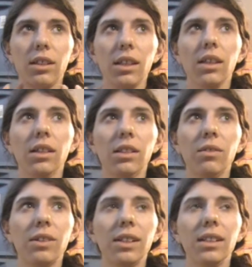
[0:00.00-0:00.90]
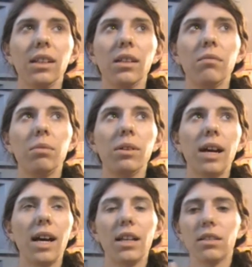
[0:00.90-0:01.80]
healing where I needed to
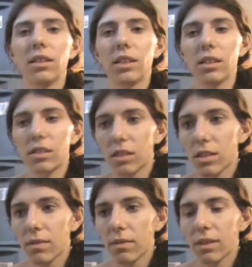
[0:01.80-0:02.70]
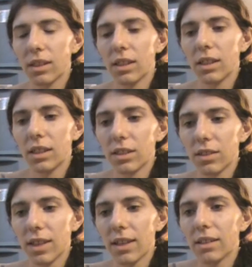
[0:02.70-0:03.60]
put ice on and stuff.
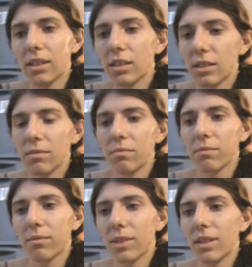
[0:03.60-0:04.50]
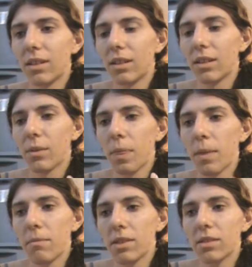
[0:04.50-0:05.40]
So that doesn't
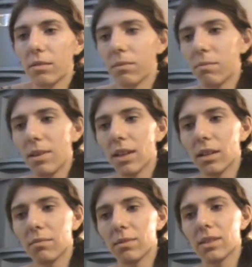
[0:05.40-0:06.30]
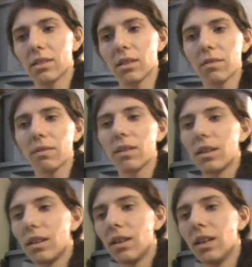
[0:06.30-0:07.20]
mess up the makeup and
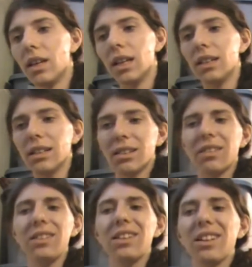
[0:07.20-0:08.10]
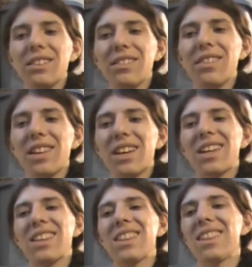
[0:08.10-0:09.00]
stuff. The only other thing I
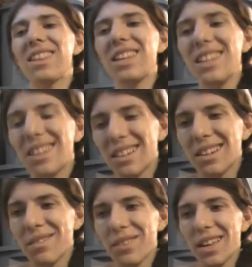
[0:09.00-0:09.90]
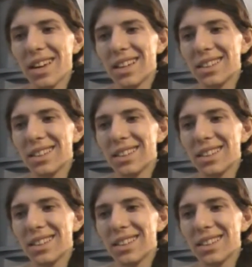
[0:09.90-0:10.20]
can think of that